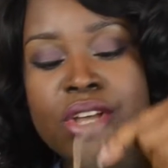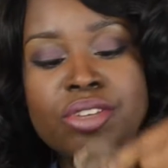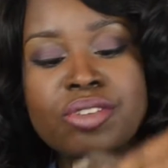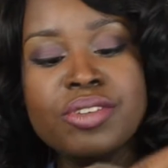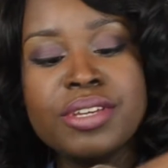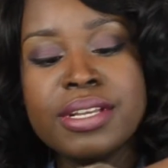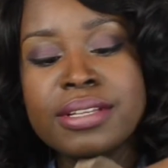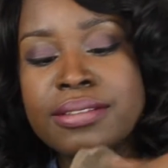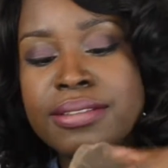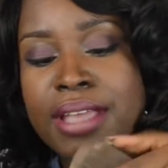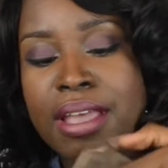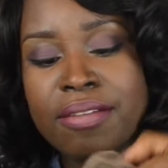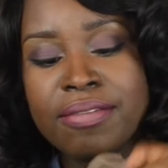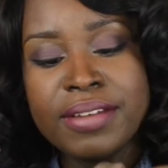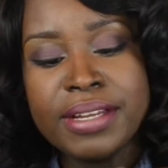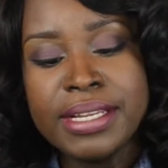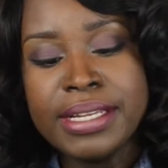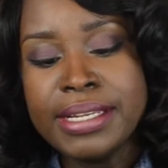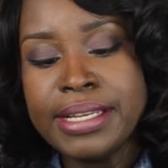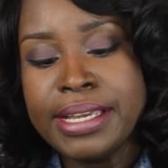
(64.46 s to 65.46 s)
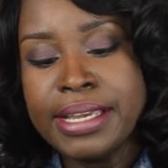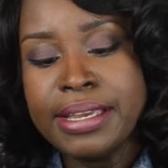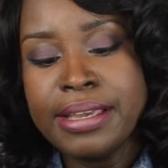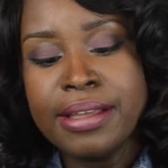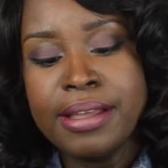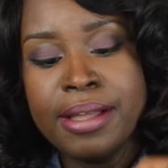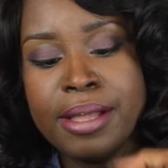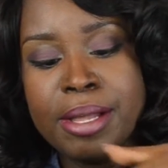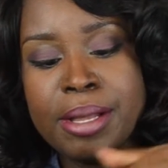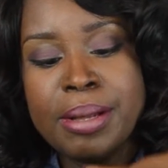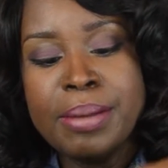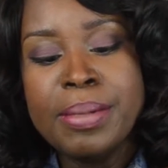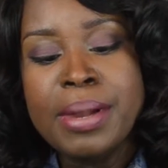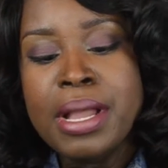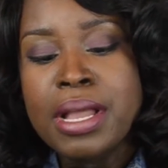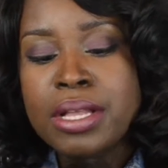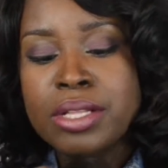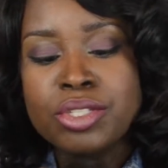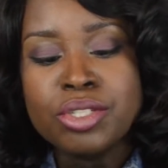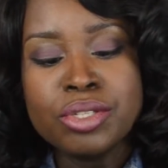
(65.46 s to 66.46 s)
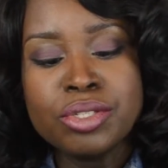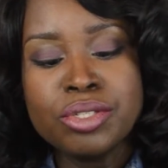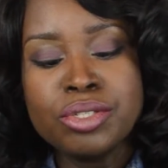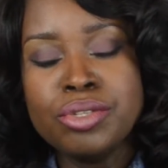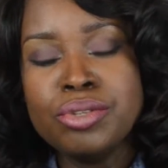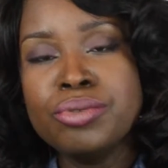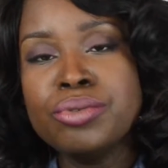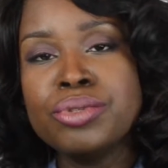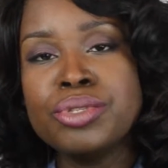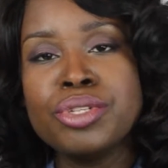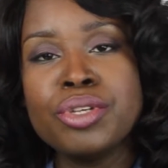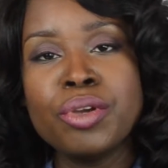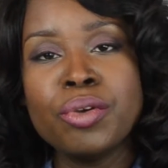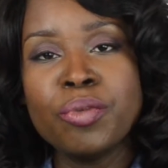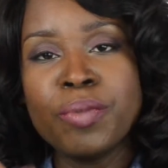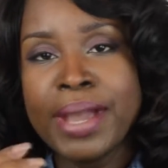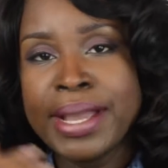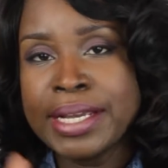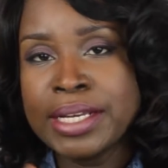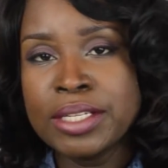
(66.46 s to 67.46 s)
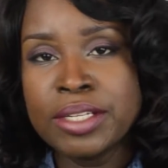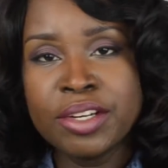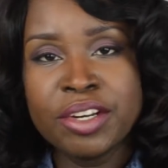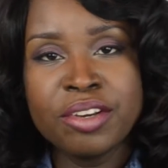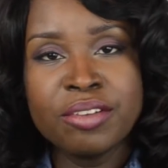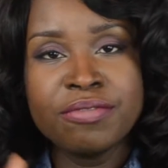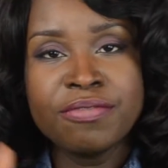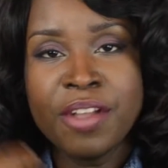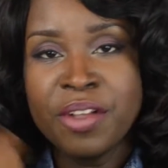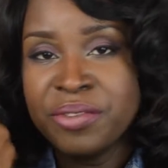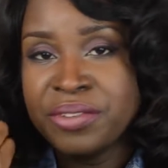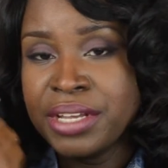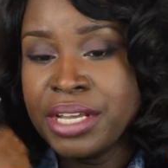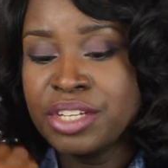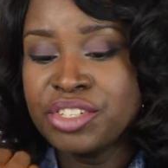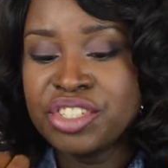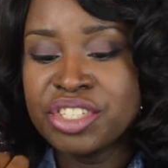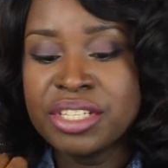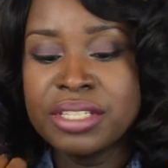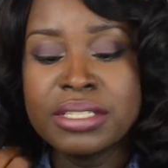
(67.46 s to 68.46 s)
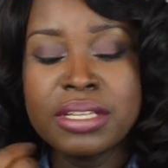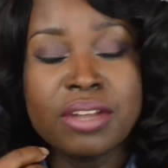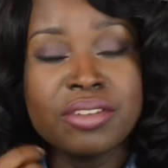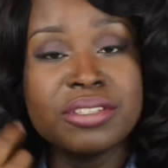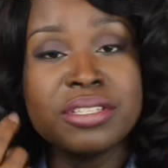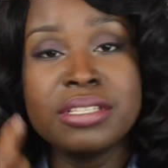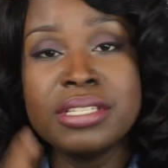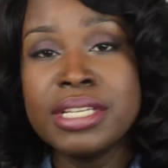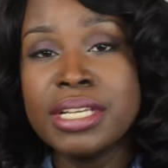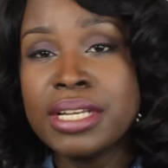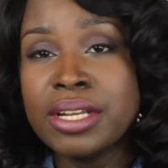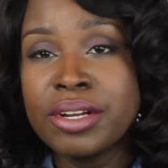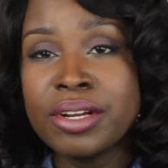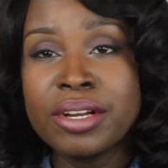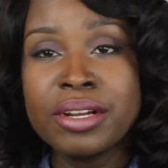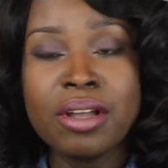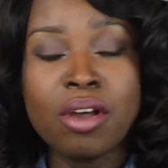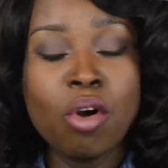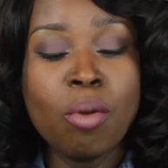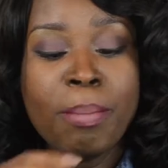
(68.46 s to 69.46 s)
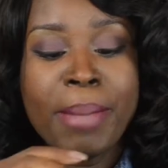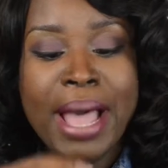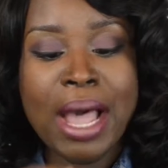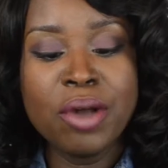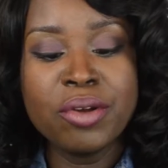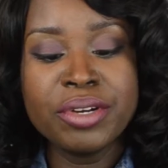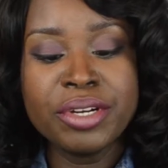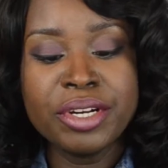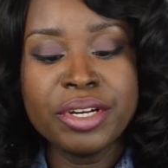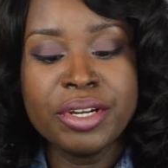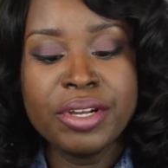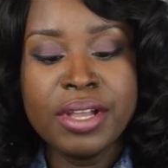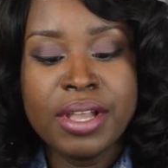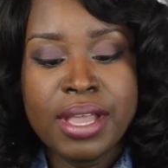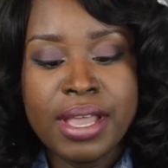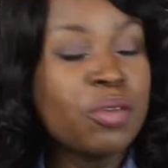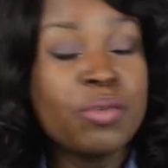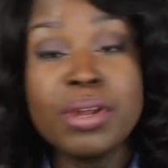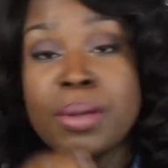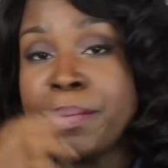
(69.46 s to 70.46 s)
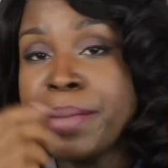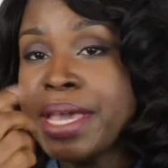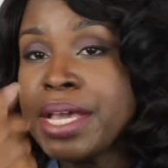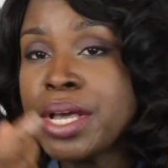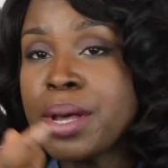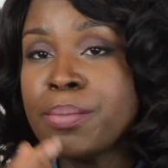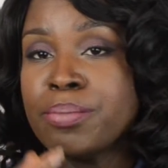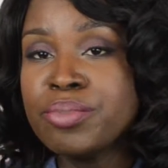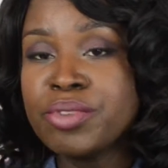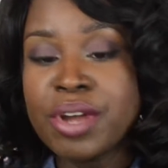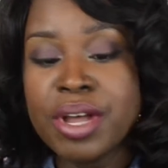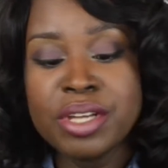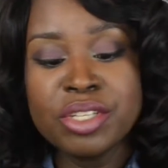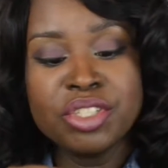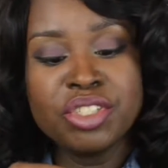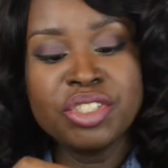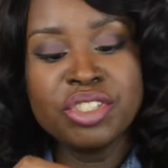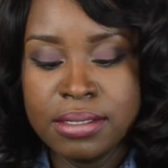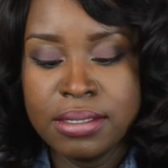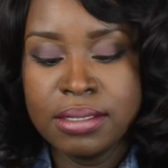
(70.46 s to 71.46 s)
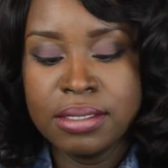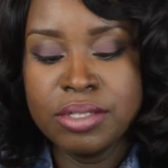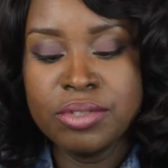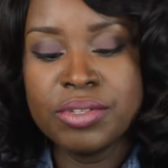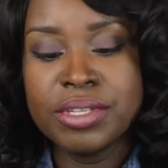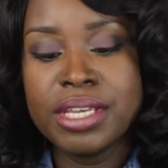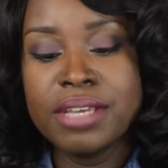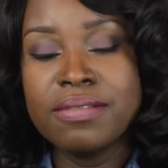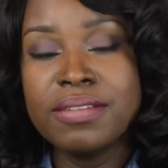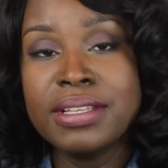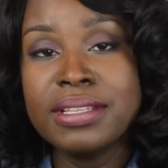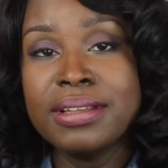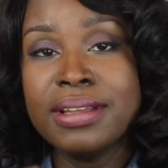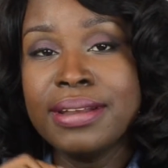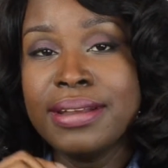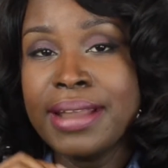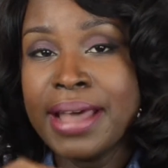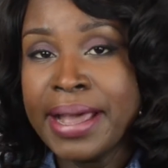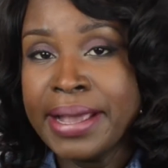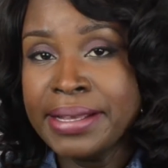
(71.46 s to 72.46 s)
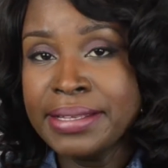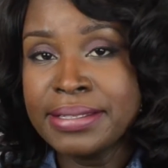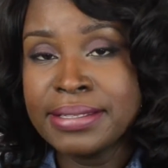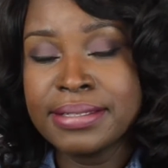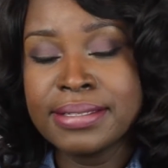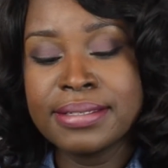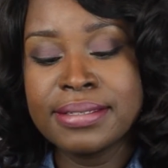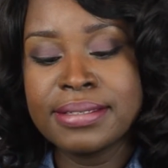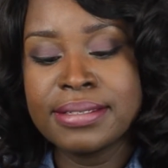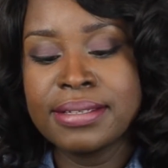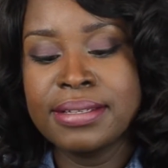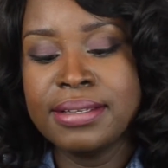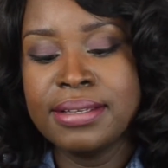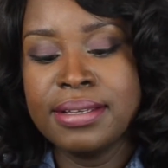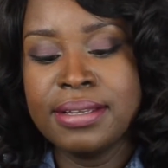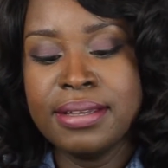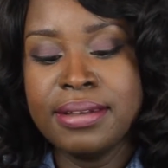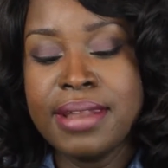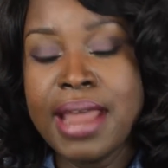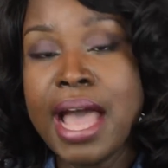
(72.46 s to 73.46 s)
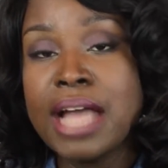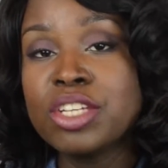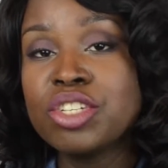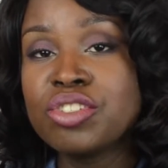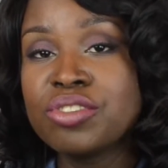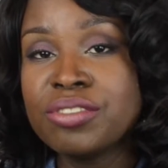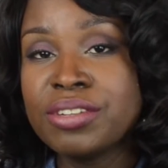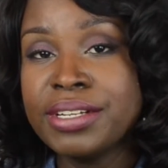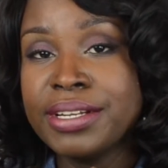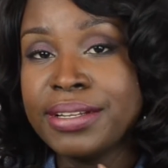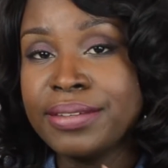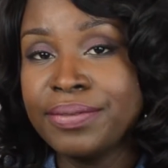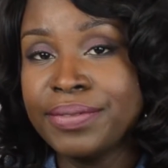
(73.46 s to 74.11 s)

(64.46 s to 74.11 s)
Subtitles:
you could definitely just use your regular foundation, concealer, or powder with a makeup brush to give it a nice natural